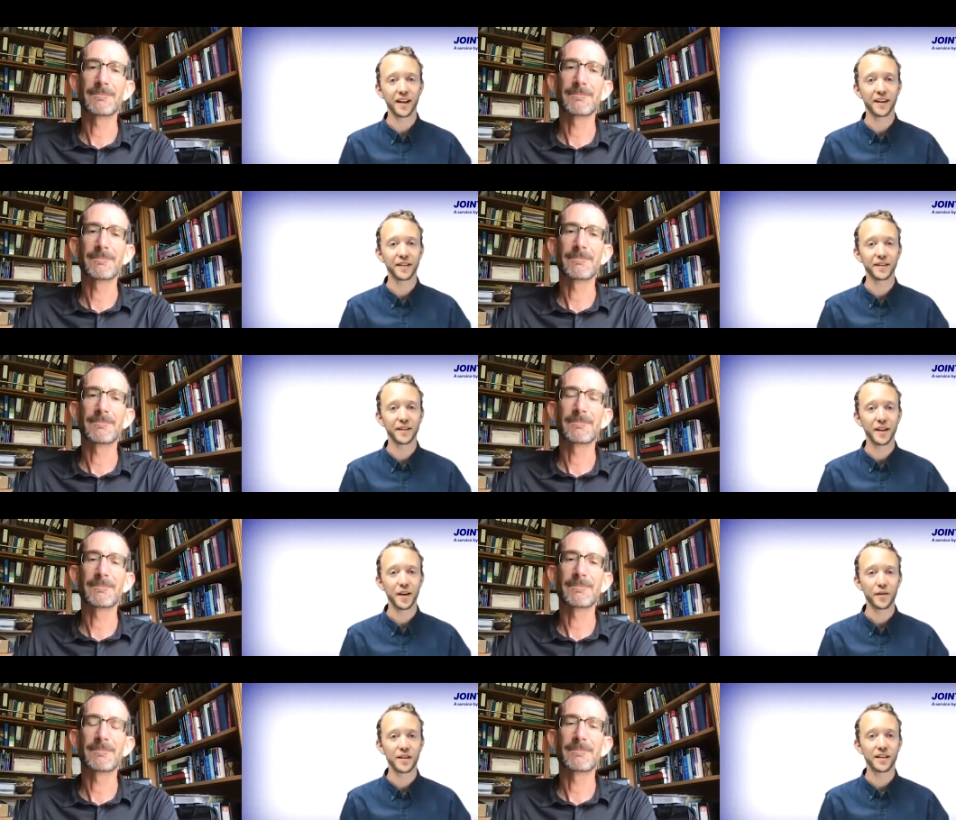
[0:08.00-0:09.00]
Speaker 1: uh,
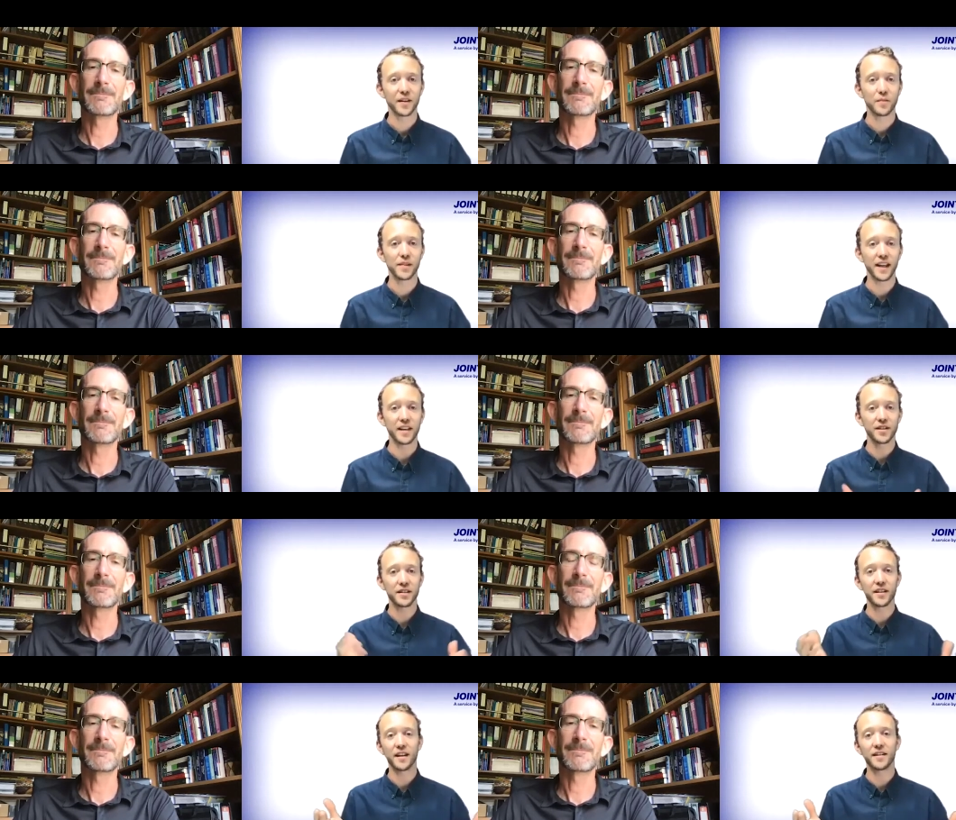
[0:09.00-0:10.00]
risk and
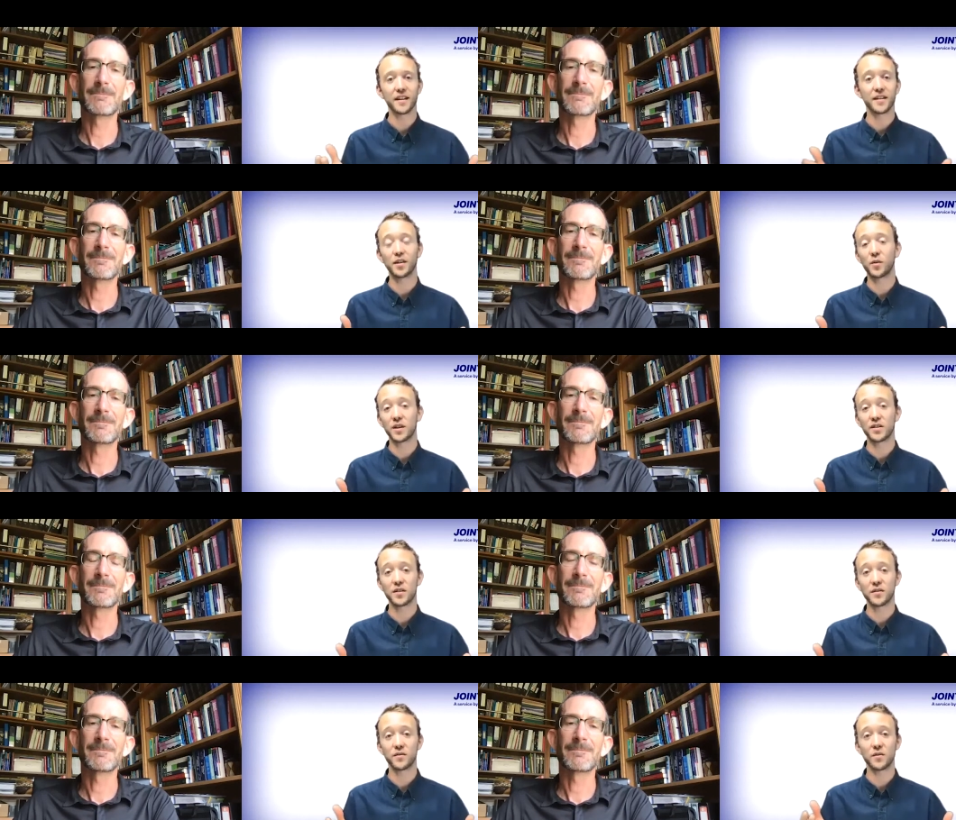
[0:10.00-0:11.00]
complication, and, and and the
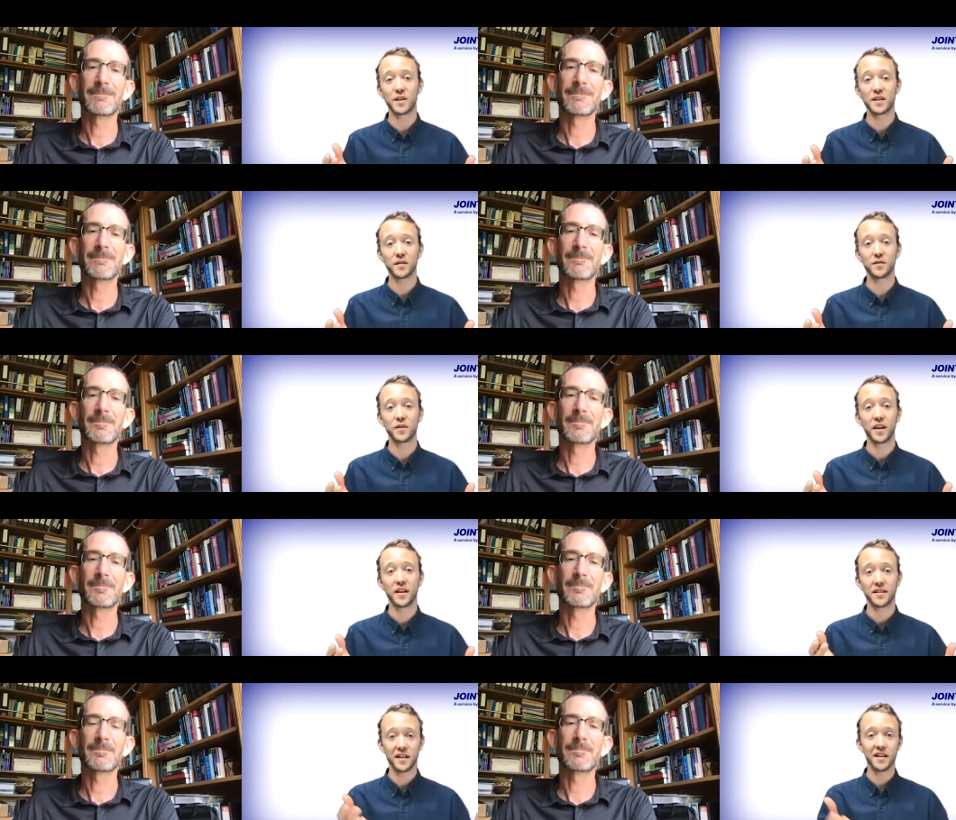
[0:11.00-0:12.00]
question of the risk of
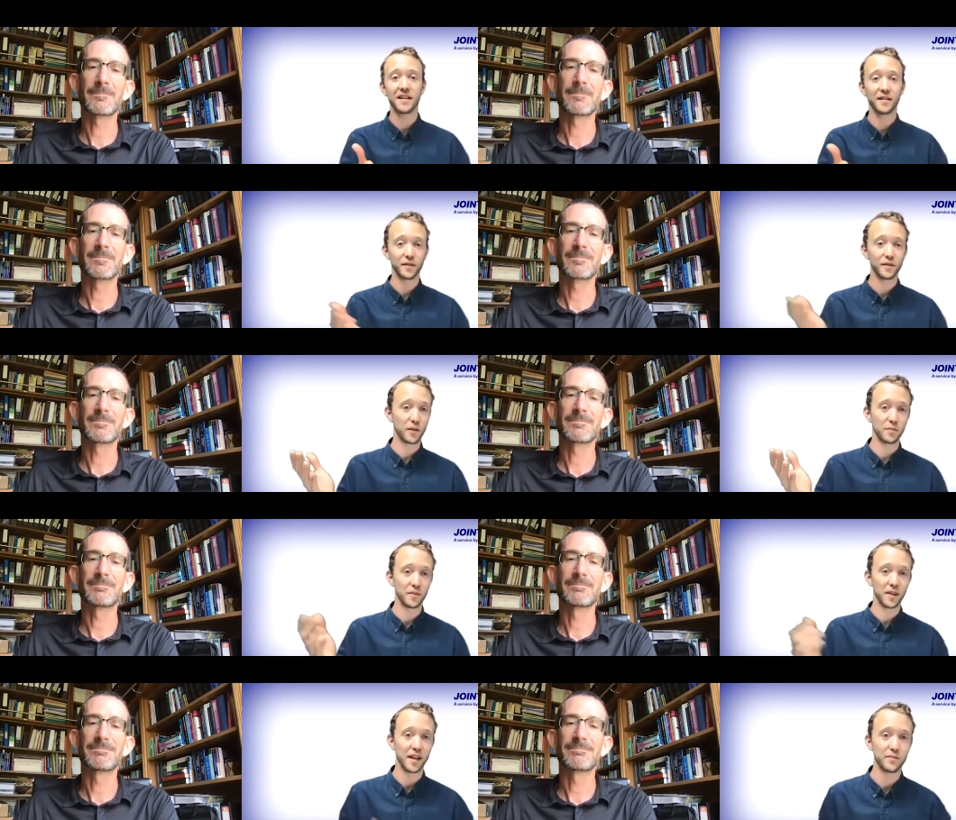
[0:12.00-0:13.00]
dying
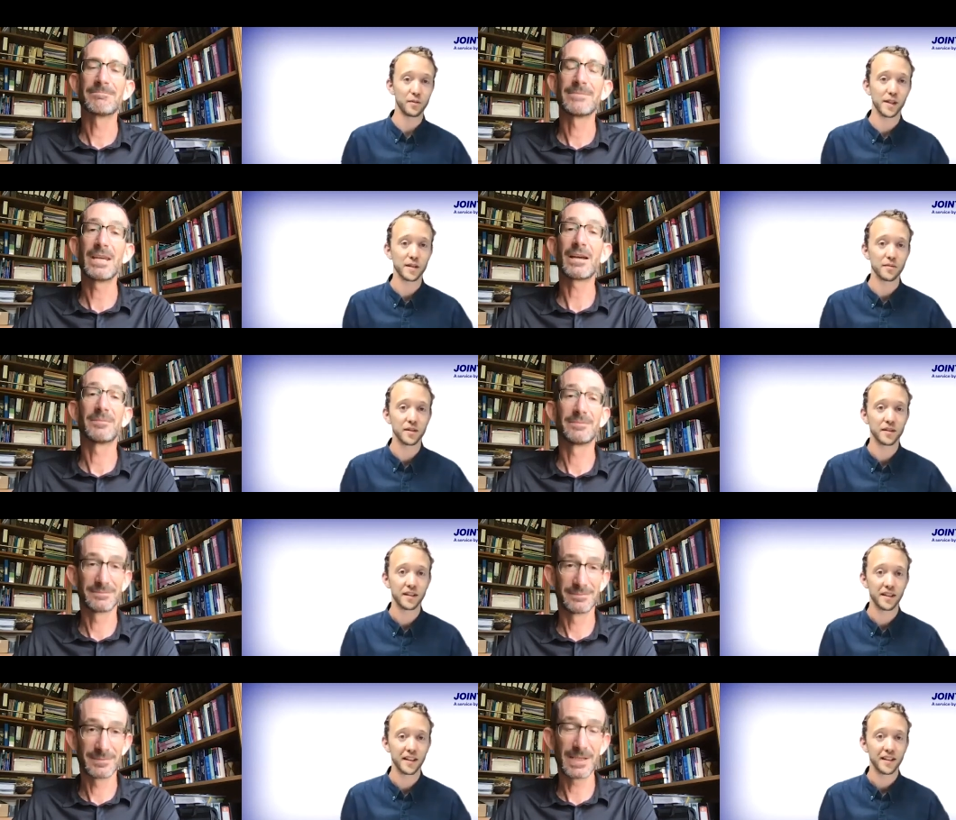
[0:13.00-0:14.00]
from a hip replacement. Yeah.
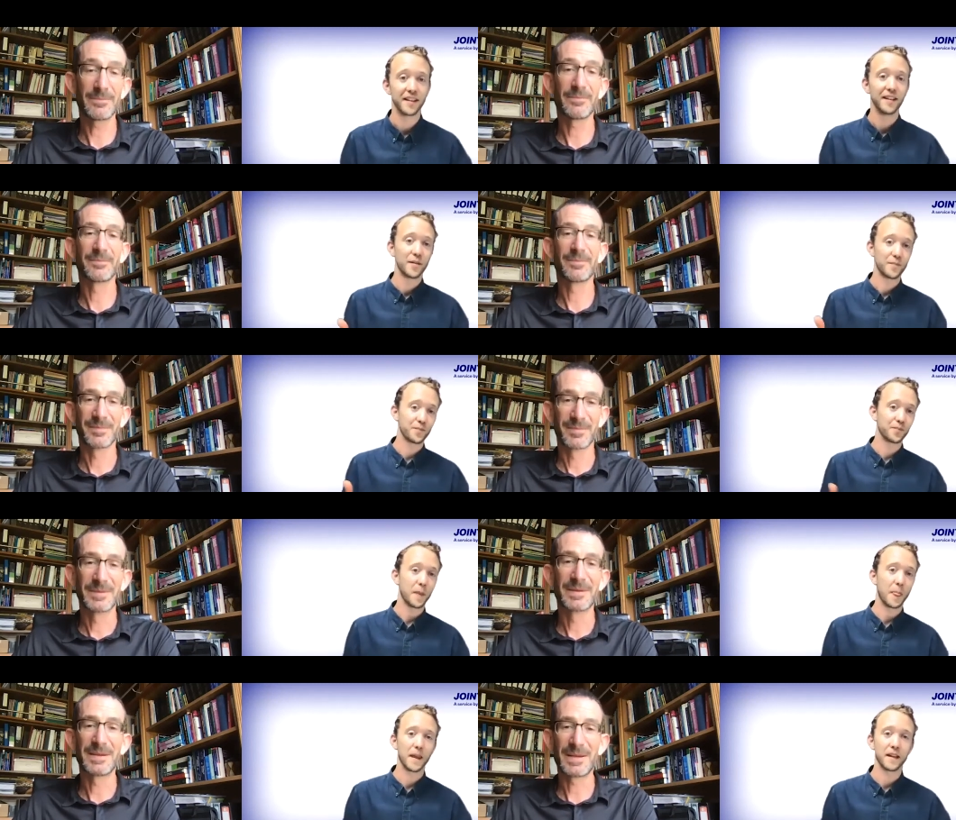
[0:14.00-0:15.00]
Speaker 2: Yep.
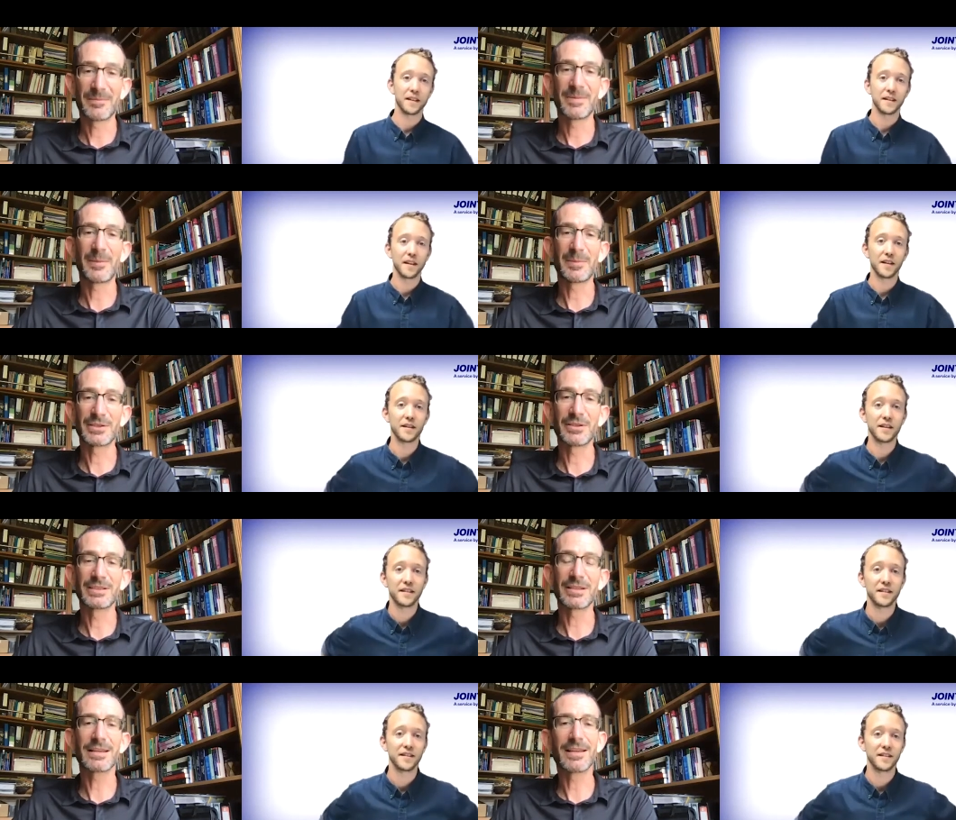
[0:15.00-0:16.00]
Yep. Absolutely.
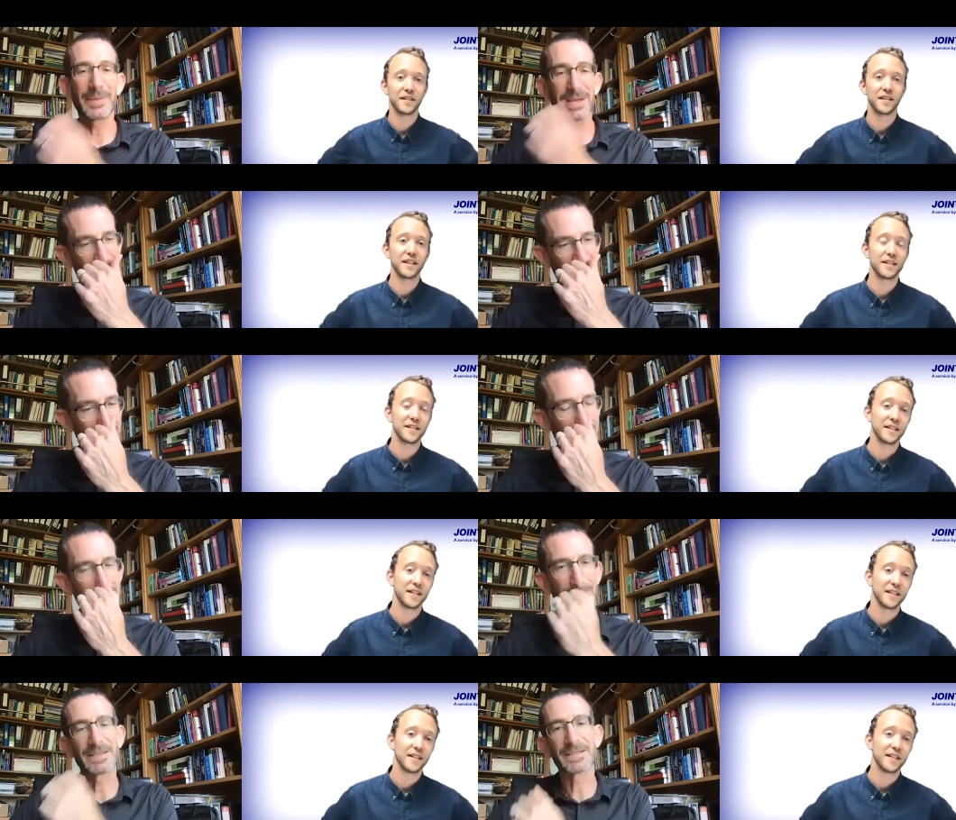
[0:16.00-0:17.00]
So that I mean I think that's
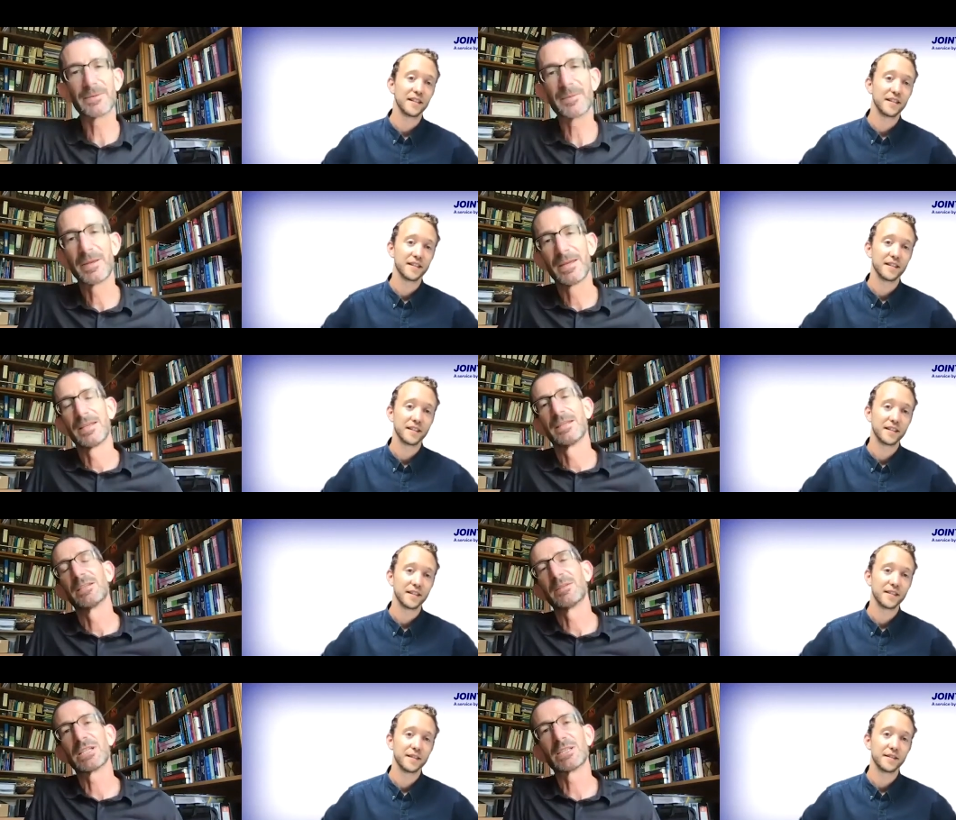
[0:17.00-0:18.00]
something that
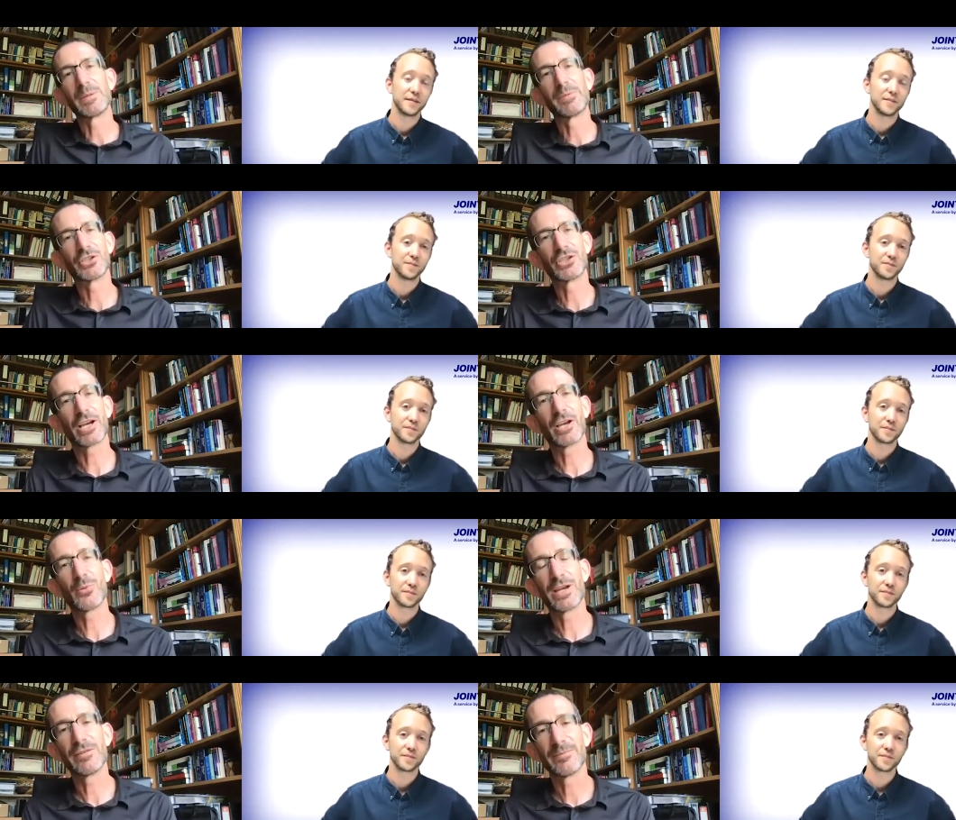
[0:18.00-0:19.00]
sometimes people shy
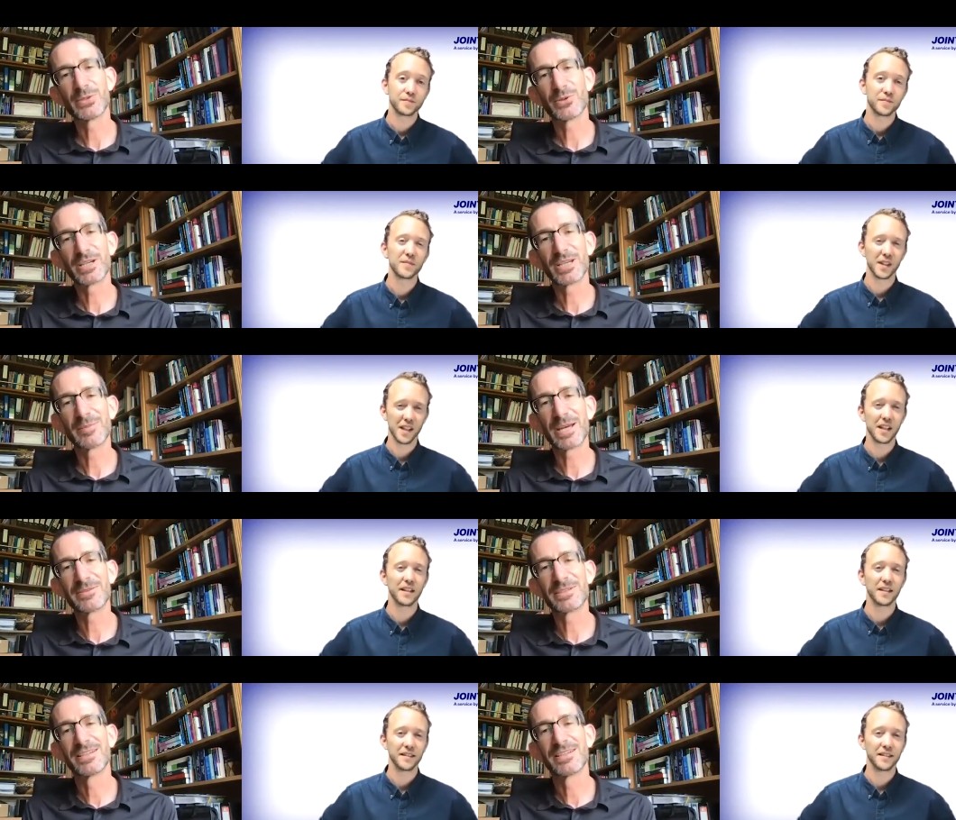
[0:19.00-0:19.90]
away from talking about.